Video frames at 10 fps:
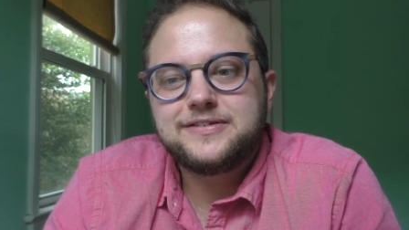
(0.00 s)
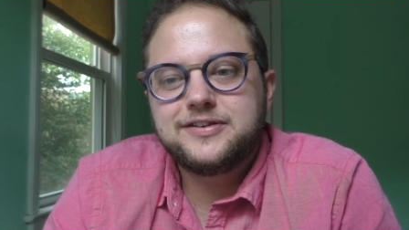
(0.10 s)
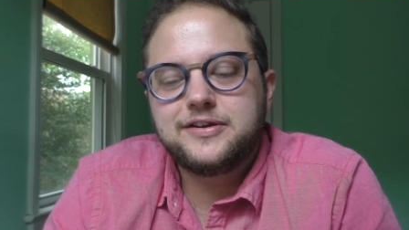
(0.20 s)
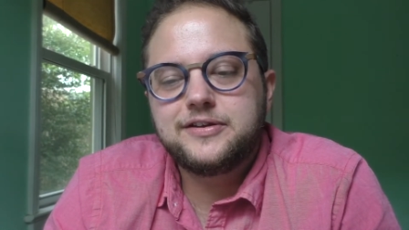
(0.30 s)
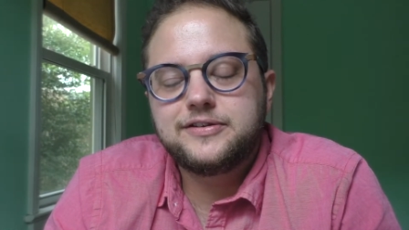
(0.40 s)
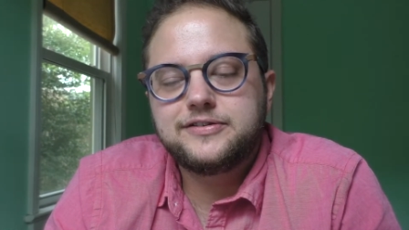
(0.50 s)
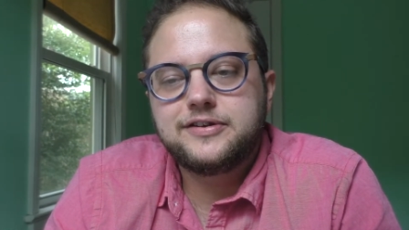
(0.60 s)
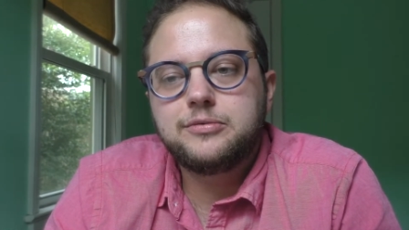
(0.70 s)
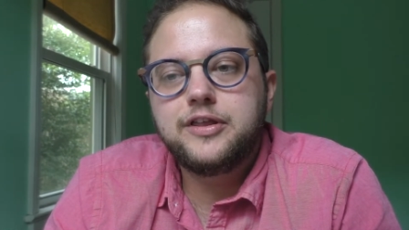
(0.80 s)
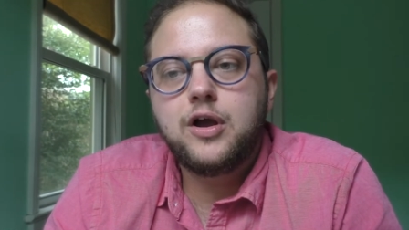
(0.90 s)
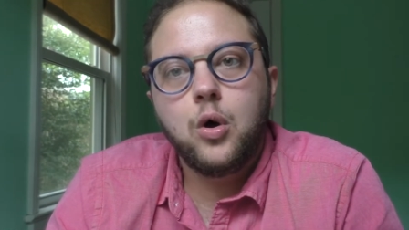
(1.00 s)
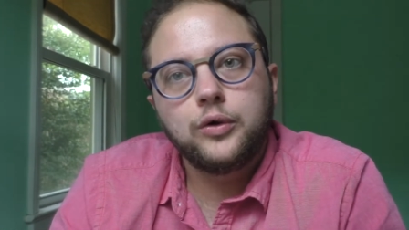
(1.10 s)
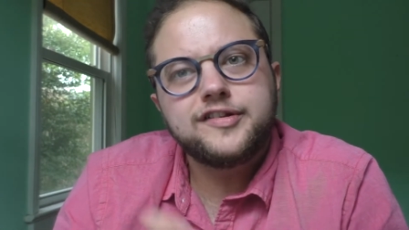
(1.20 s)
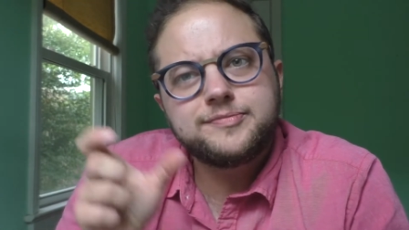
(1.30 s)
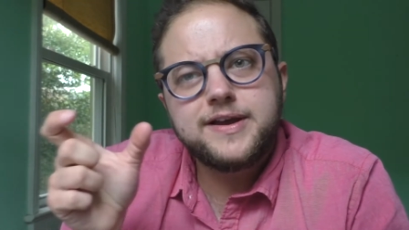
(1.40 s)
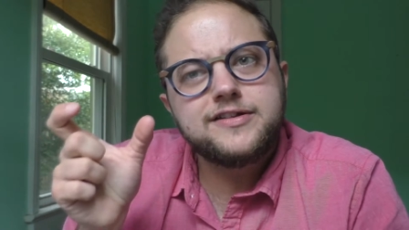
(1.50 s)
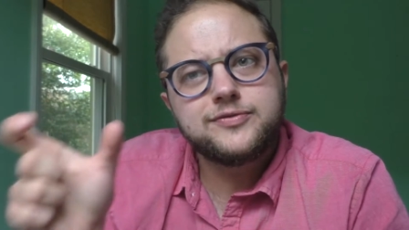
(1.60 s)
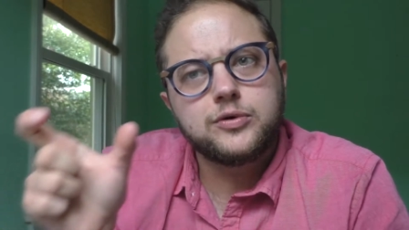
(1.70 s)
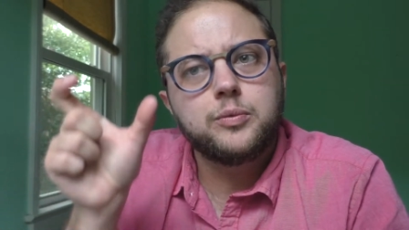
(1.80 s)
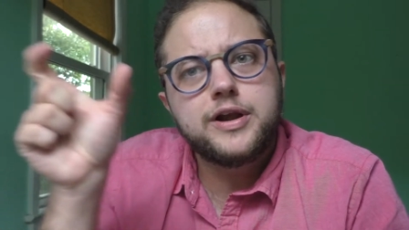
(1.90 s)
to really hold a space
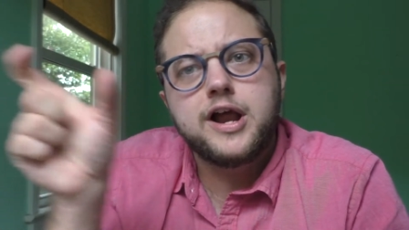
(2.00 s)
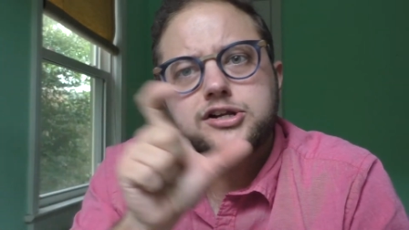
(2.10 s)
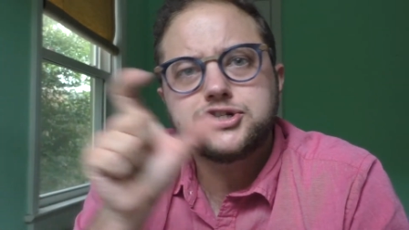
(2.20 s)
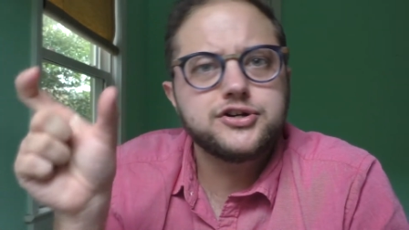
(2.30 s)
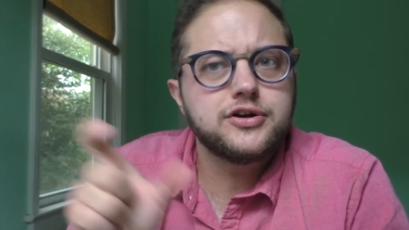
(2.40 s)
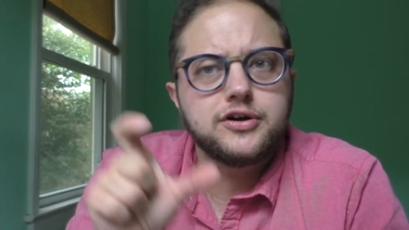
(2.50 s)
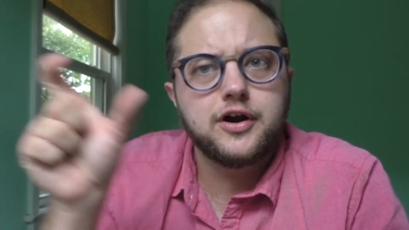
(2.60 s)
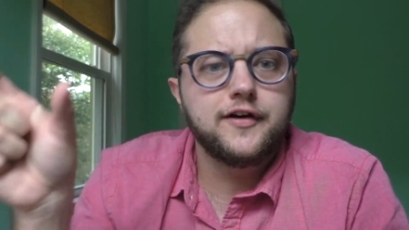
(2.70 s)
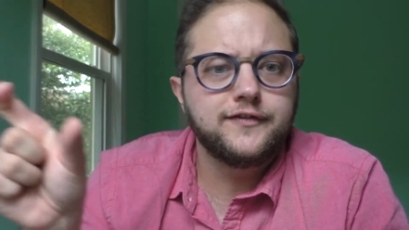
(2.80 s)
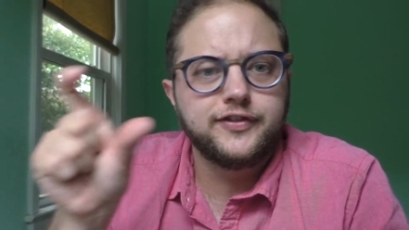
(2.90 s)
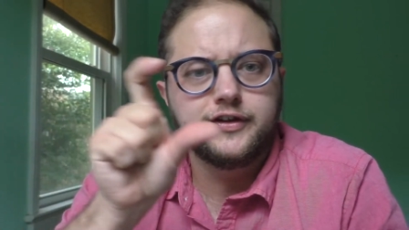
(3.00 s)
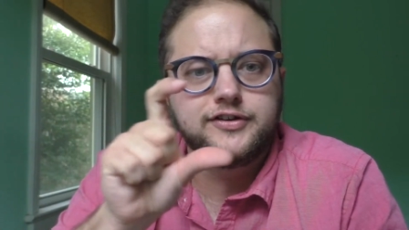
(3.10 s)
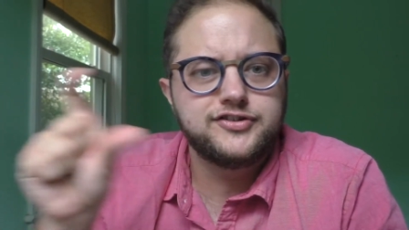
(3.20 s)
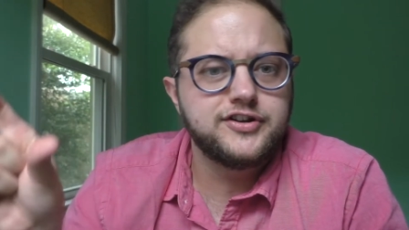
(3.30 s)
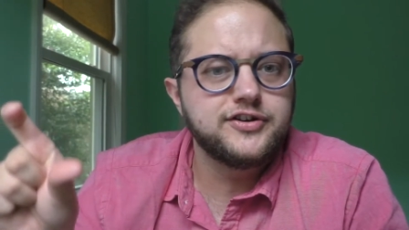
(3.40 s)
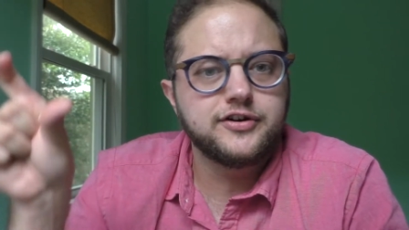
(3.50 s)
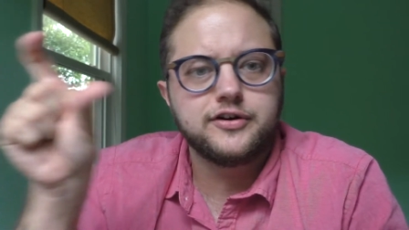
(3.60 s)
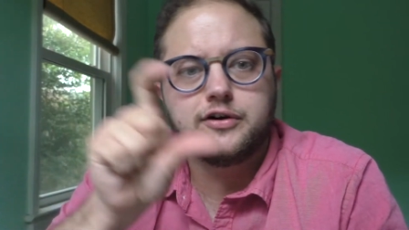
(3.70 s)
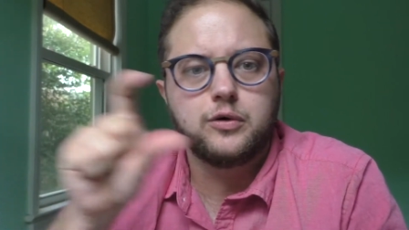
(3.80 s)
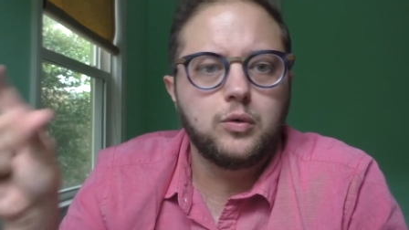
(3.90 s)
for, we're not sure of the
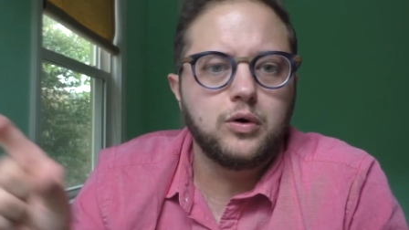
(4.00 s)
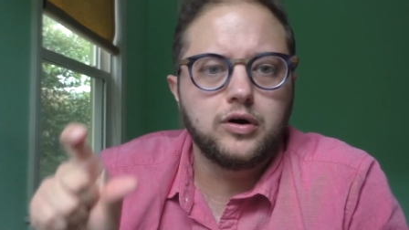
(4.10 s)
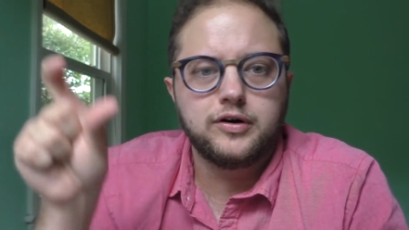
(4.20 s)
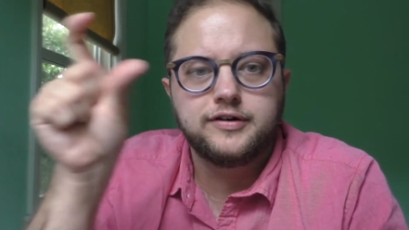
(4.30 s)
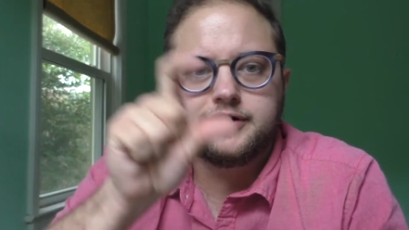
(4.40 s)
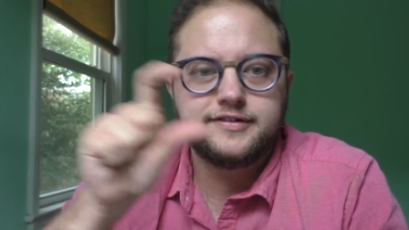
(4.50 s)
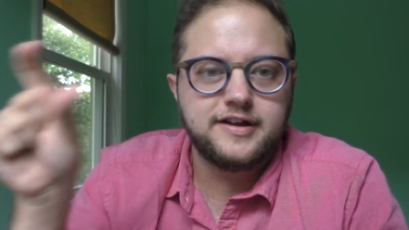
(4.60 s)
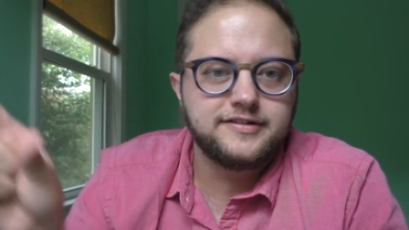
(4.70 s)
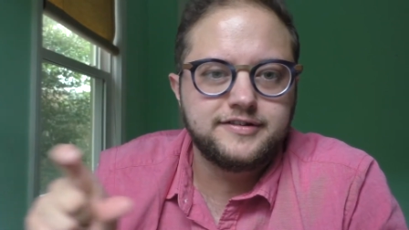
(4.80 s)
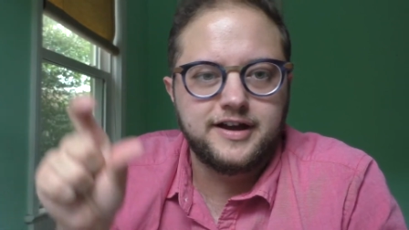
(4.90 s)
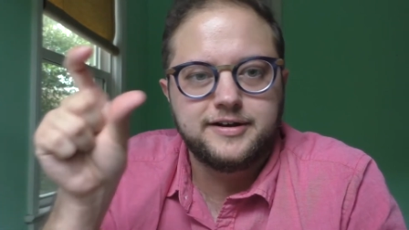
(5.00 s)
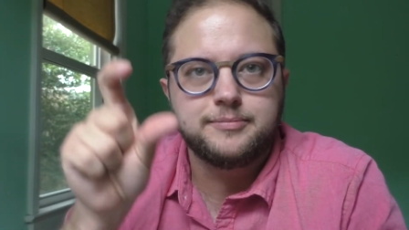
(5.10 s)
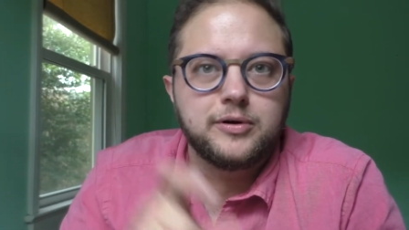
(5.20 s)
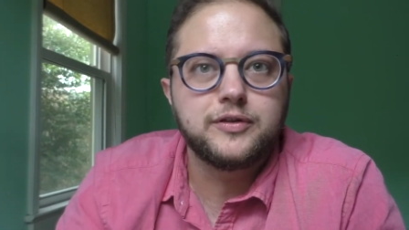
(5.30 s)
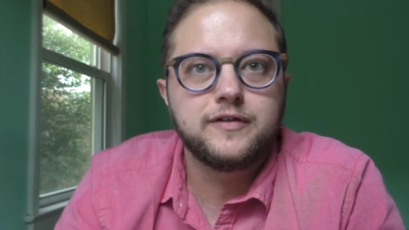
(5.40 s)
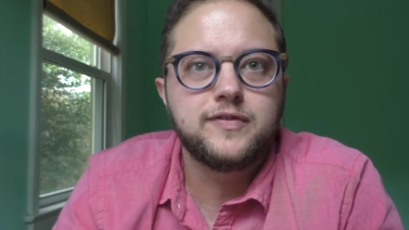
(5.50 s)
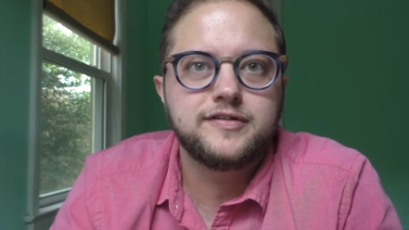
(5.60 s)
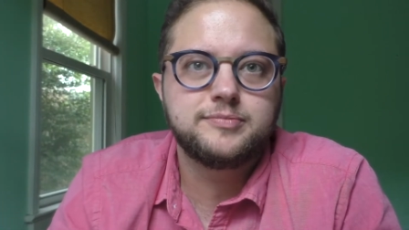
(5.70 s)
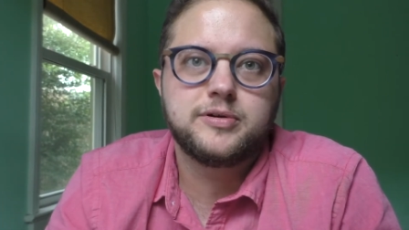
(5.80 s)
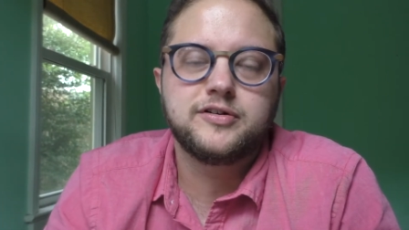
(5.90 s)
gender or sex assigned at birth of
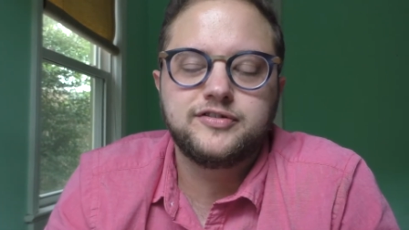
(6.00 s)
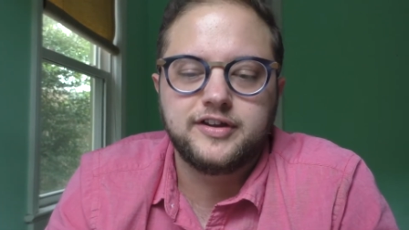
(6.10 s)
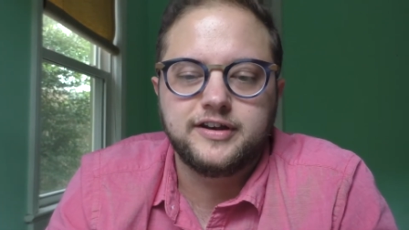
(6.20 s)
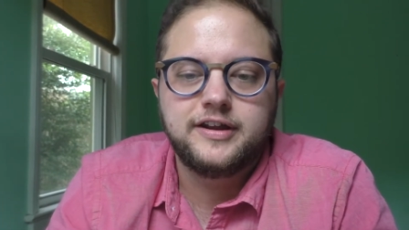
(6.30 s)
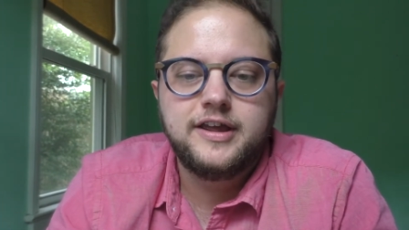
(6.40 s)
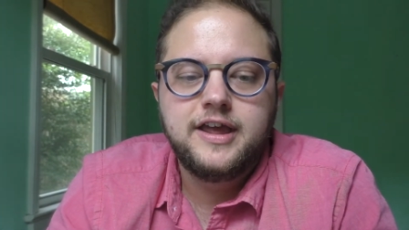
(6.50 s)
this person.